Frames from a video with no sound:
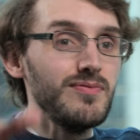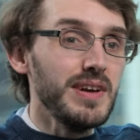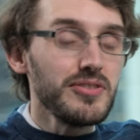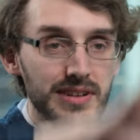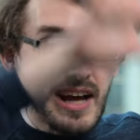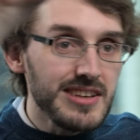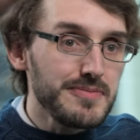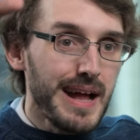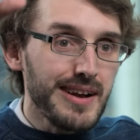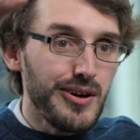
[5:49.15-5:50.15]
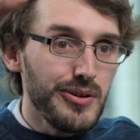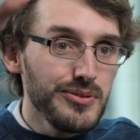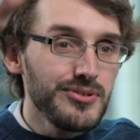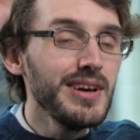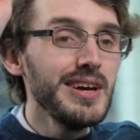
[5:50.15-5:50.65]
visualize black
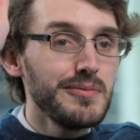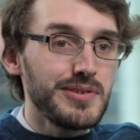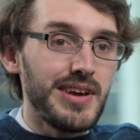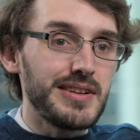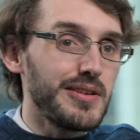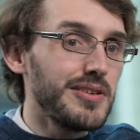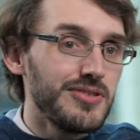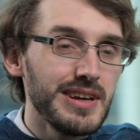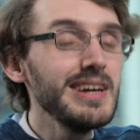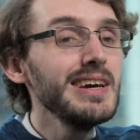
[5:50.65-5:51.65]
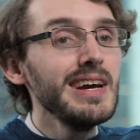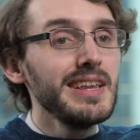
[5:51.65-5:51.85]
holes with technology.